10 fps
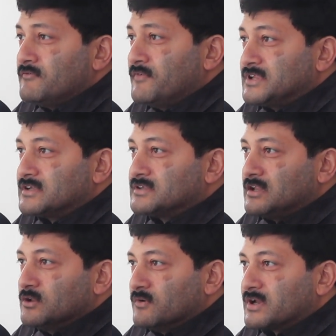Whether
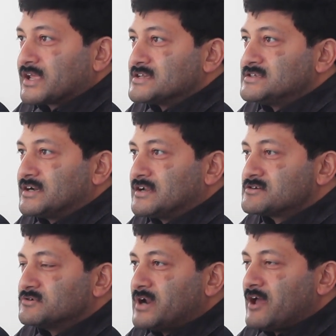the lower case
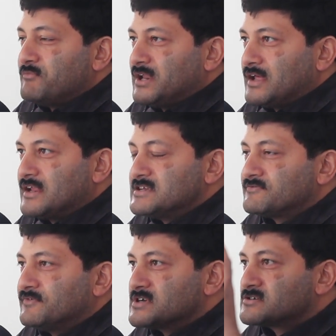letters should have been arranged
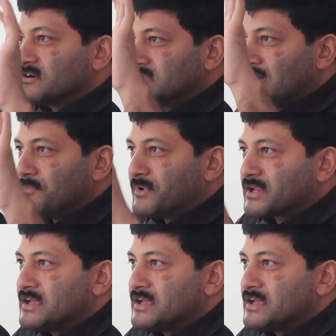first or the upper